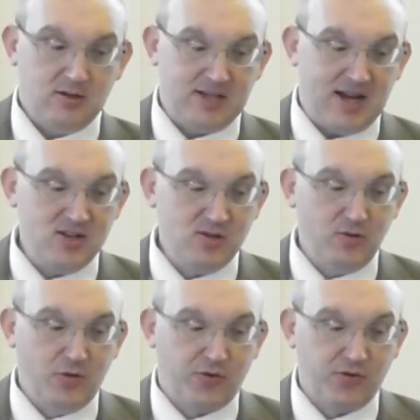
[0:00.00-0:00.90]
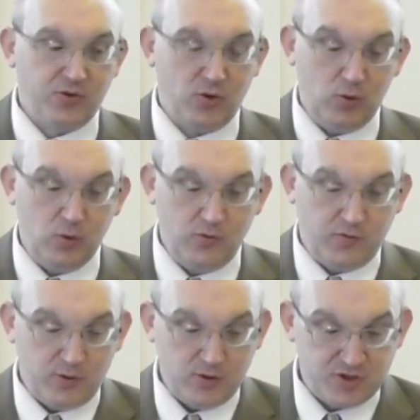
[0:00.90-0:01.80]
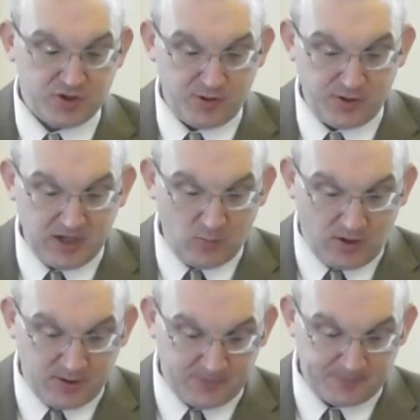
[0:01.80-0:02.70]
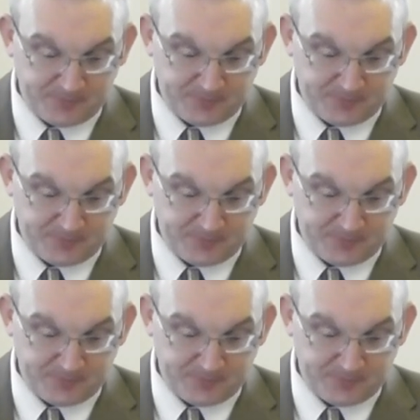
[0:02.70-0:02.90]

Daniel 2 verse 31.